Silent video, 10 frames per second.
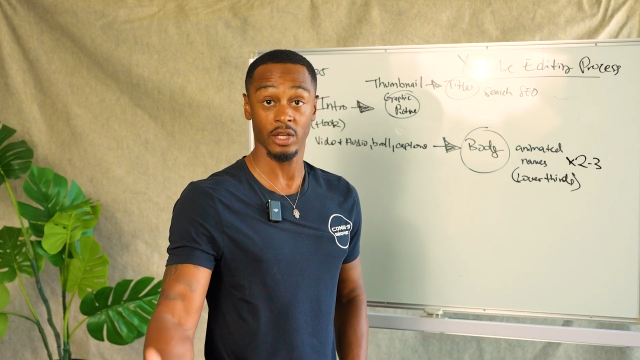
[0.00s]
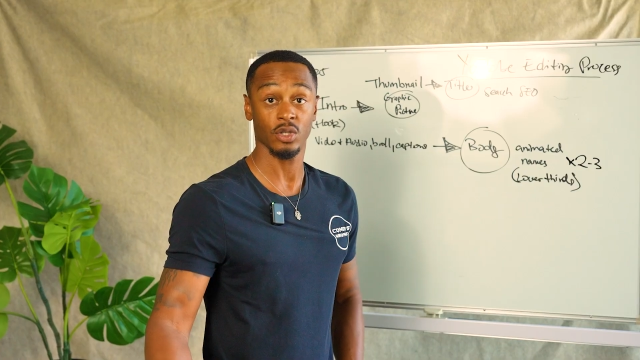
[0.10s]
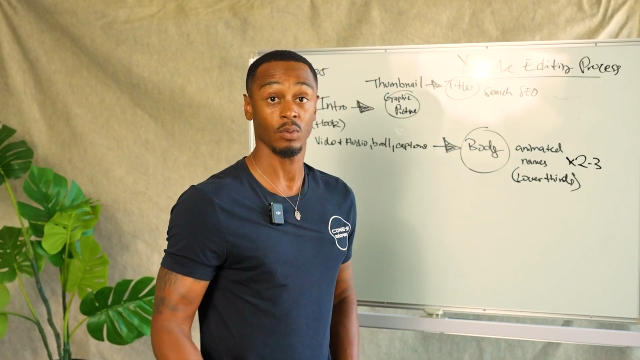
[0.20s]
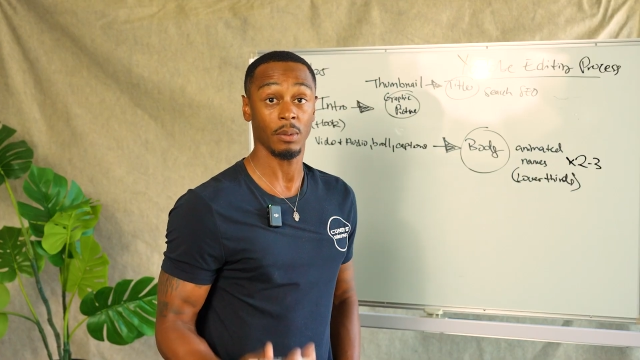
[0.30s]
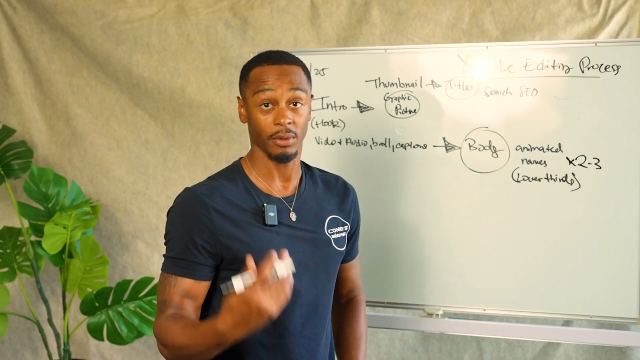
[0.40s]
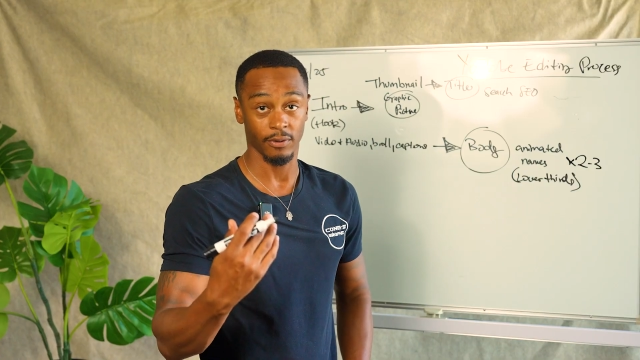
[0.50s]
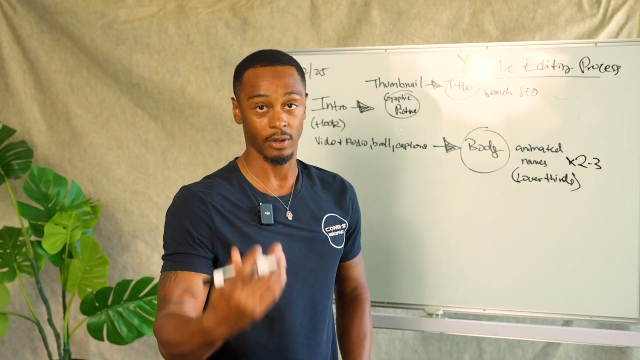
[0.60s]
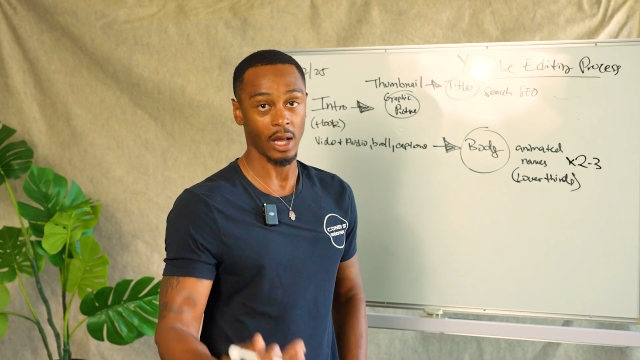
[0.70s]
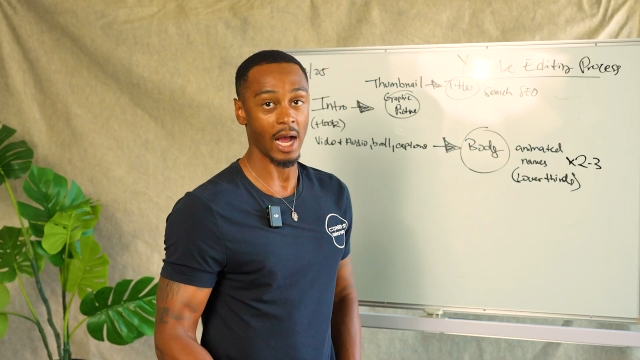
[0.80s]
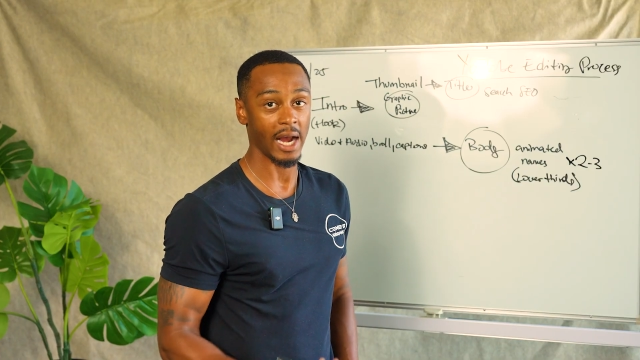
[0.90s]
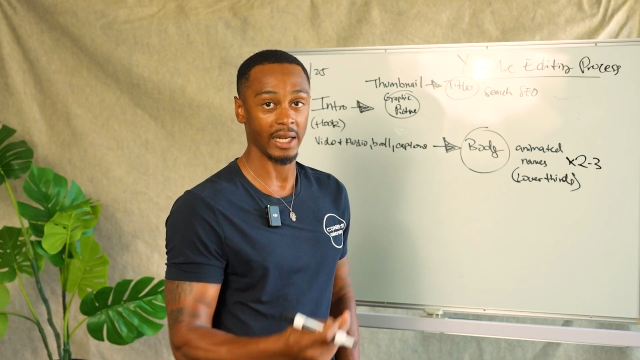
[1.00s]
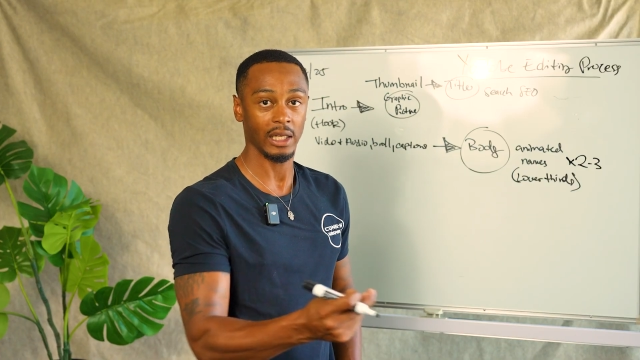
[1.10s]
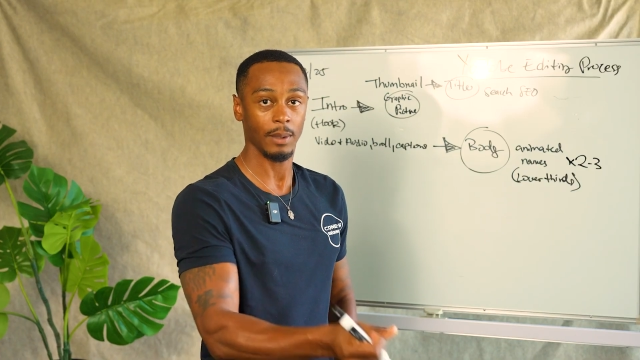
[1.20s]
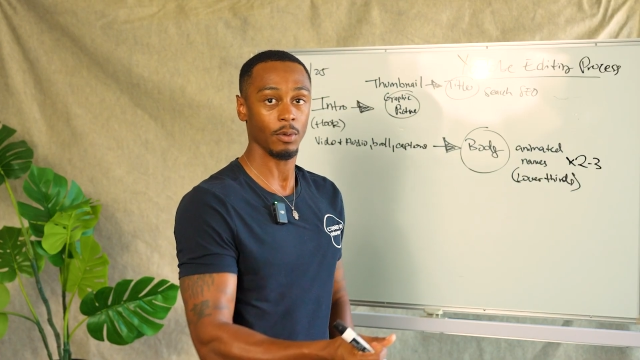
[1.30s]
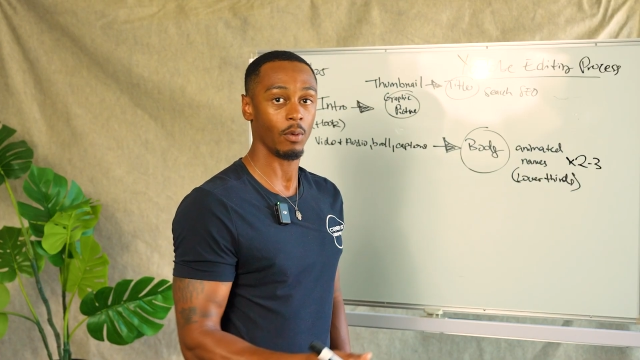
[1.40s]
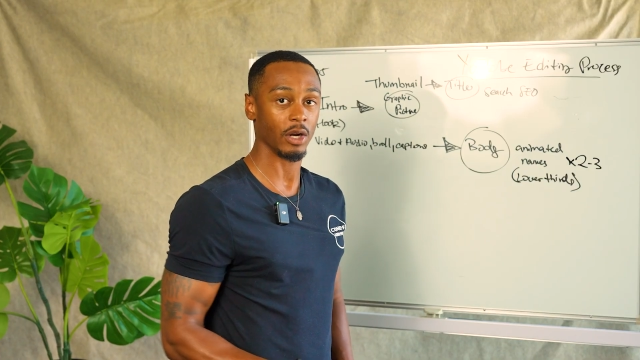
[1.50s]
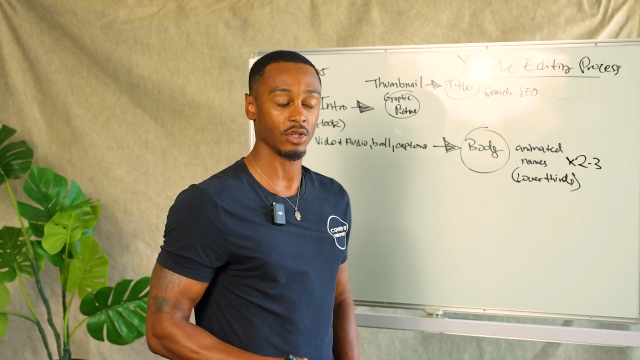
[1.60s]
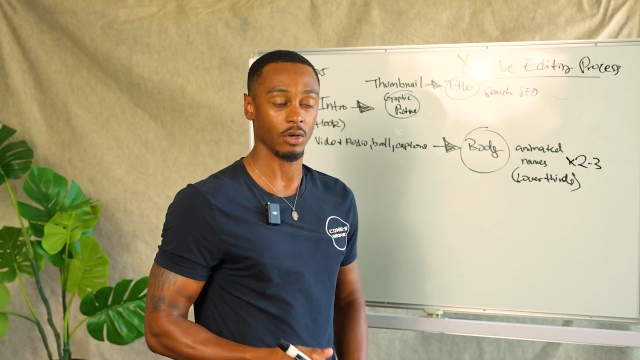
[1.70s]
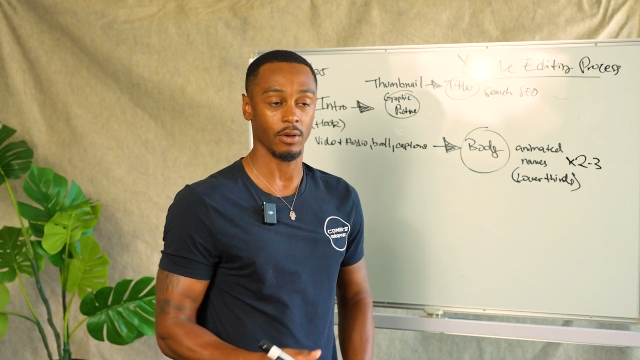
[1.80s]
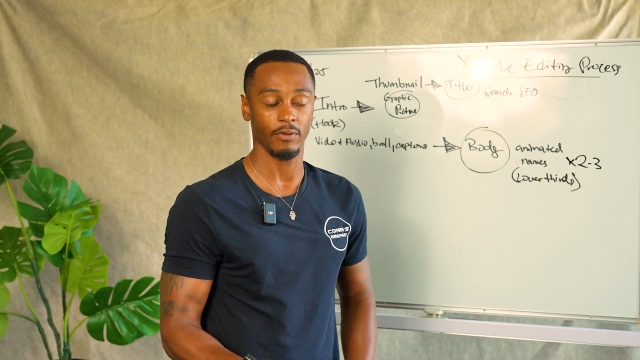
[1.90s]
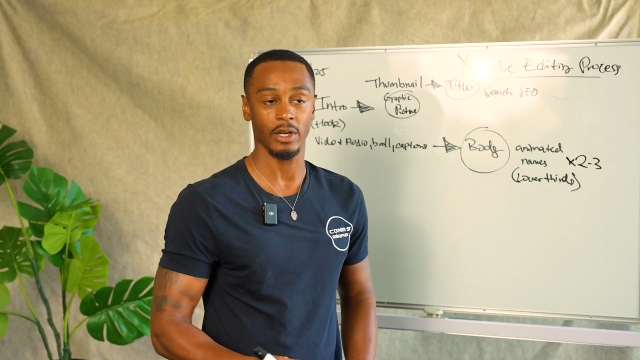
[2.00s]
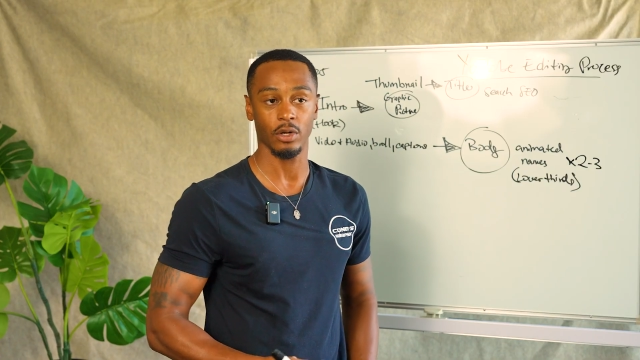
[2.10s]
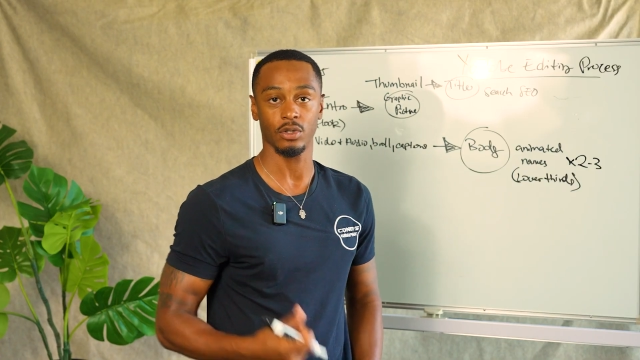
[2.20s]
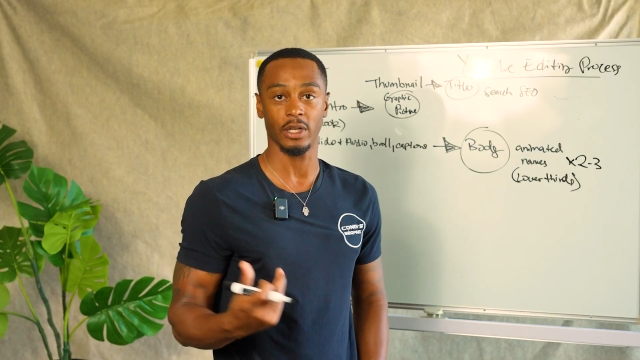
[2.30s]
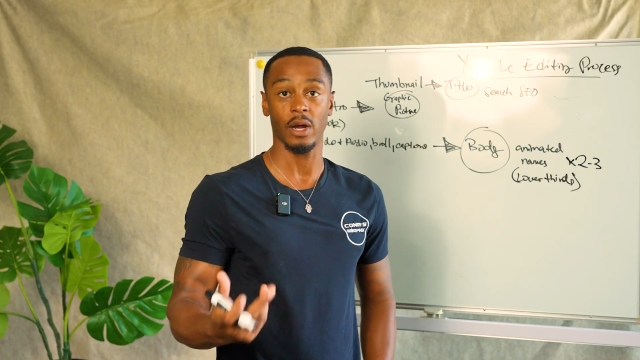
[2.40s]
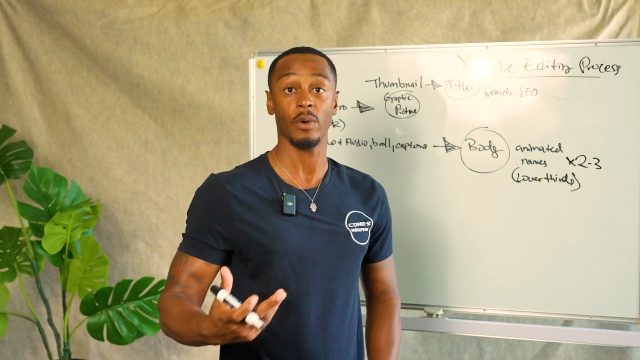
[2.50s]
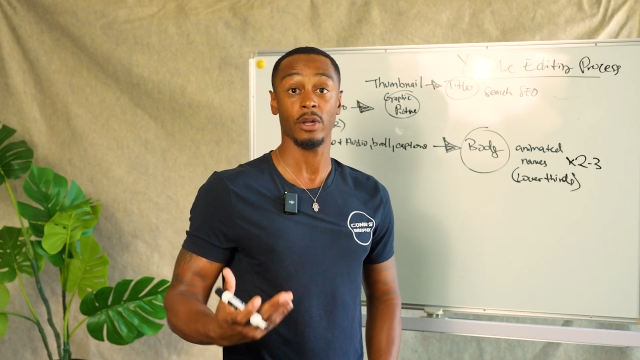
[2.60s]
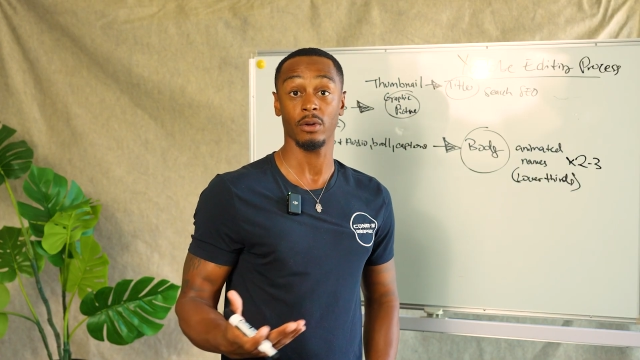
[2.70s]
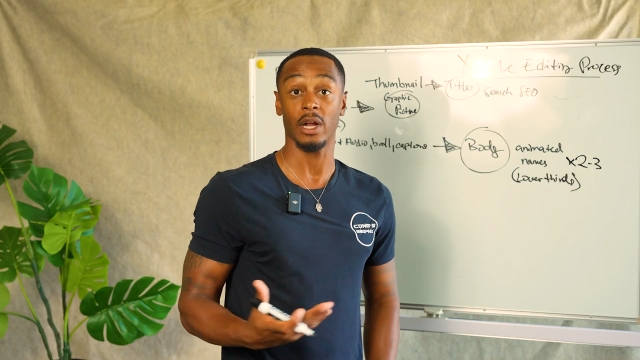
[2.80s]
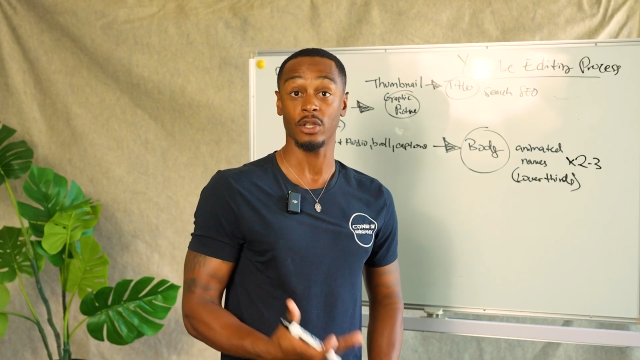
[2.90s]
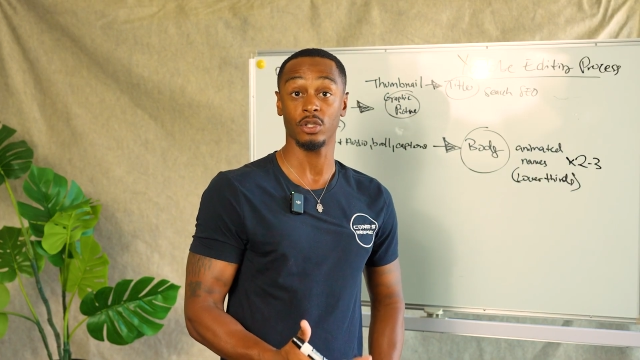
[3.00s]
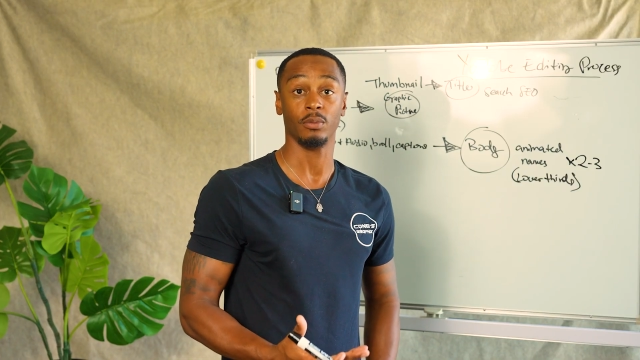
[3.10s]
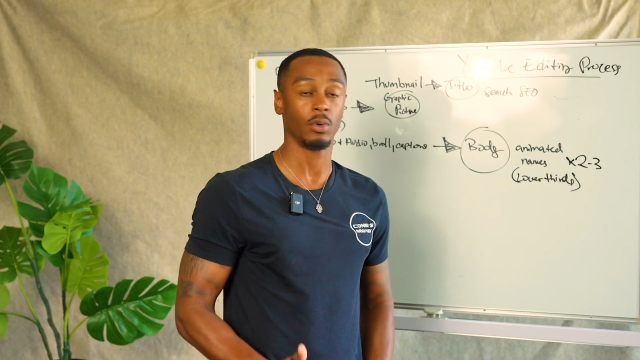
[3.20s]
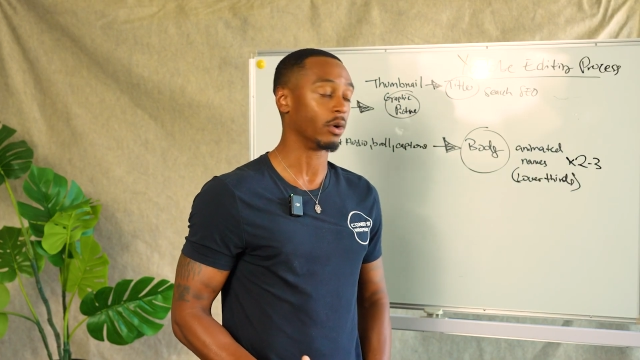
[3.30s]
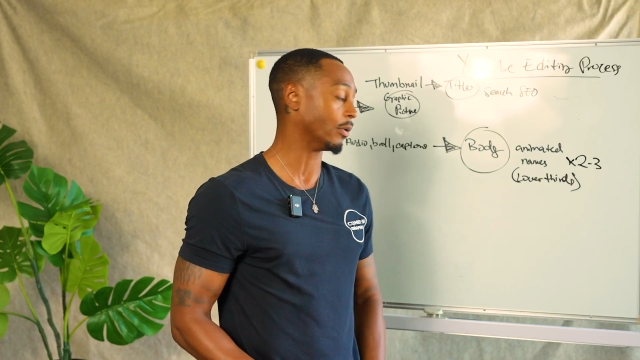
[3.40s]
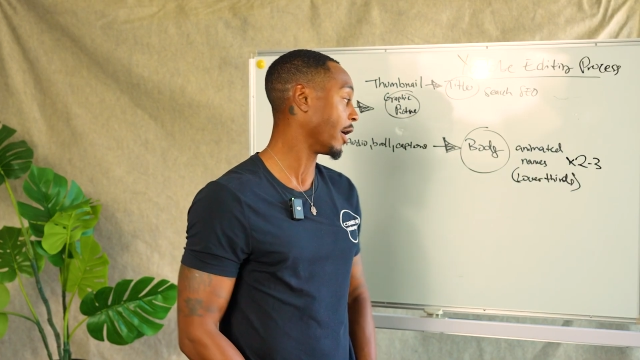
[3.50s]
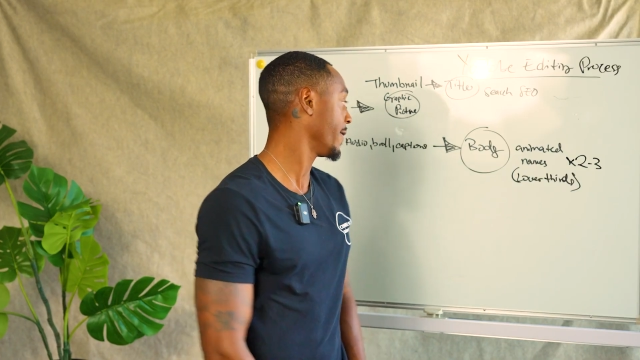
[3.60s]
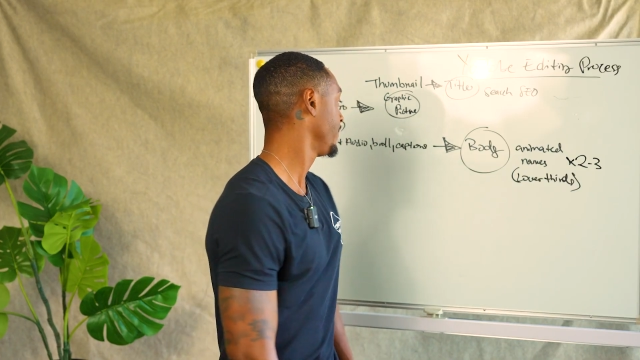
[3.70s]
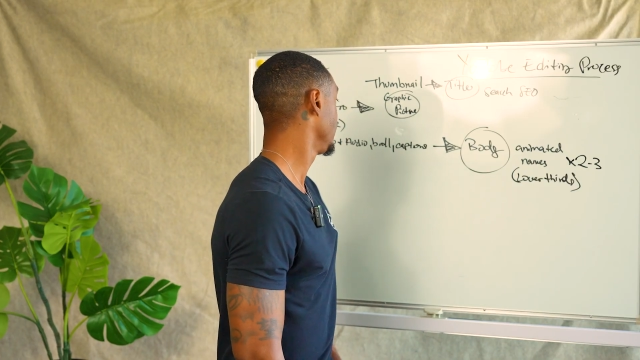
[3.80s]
interrupter for the eye to keep you watching on the video, so that way you're not too bored, right?